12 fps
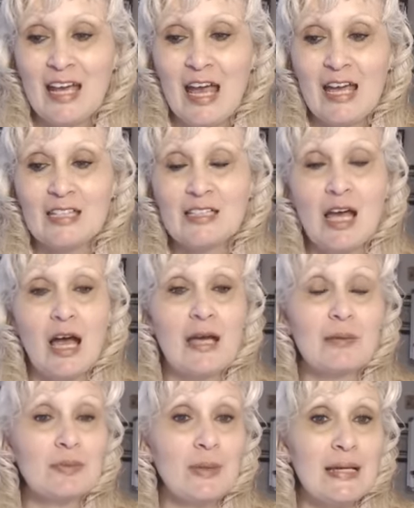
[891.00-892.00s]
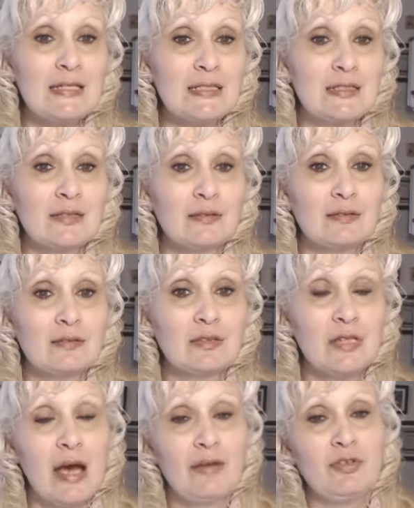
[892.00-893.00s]
And I am blessed
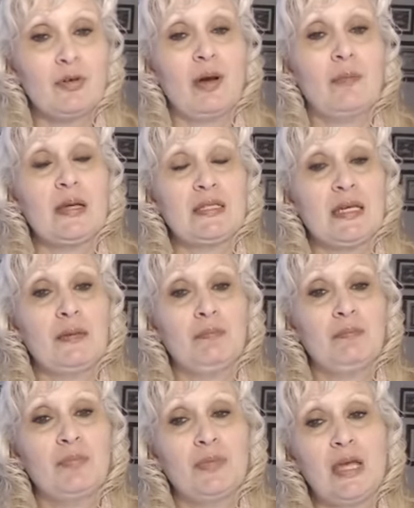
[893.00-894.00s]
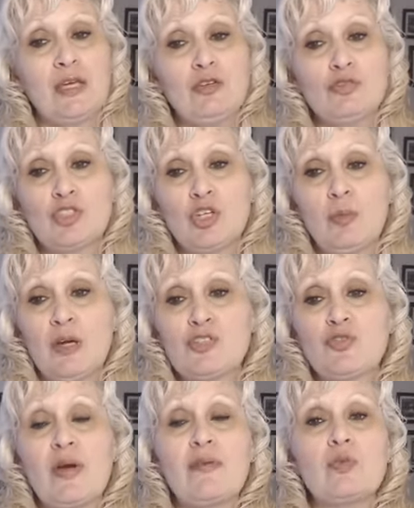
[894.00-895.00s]
to have you on my team. Thank you so
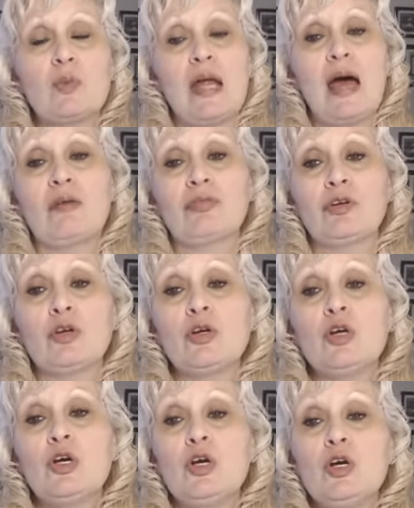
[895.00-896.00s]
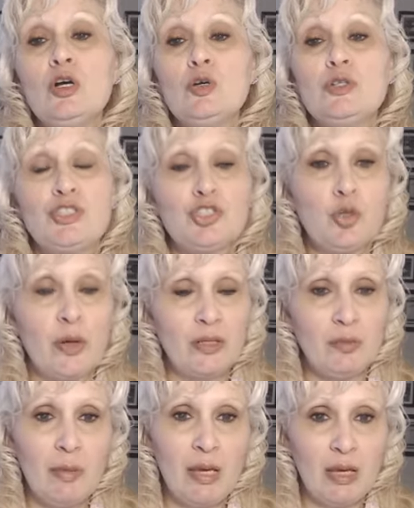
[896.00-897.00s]
much for everyone out there who has
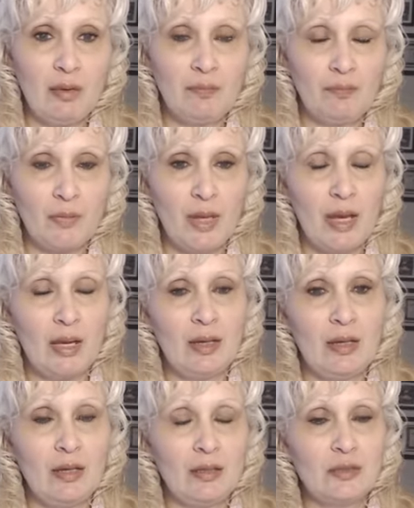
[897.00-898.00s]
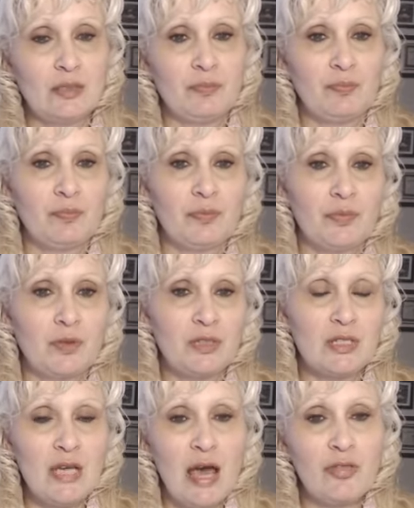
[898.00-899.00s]
joined me. And
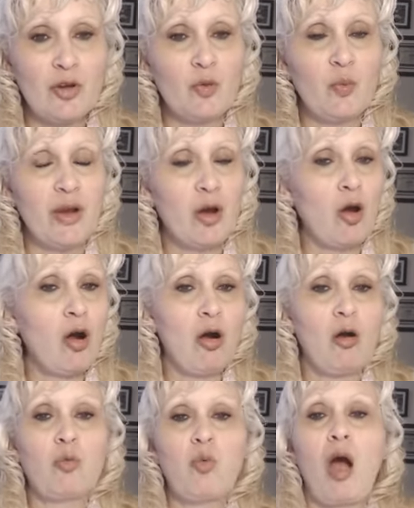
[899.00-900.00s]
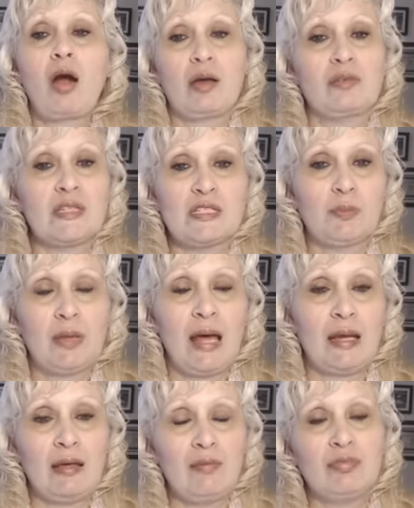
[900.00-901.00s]
together we are all rocking this planet.